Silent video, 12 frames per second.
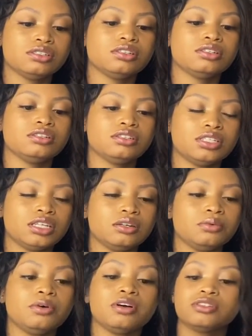and Ten
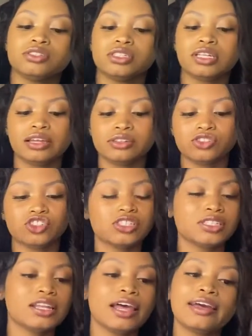of Wands.
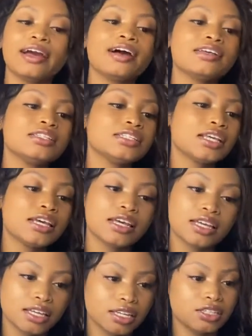Just like I
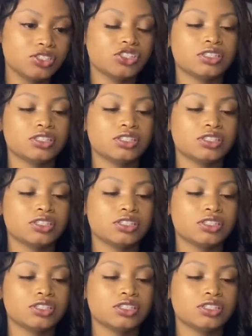said,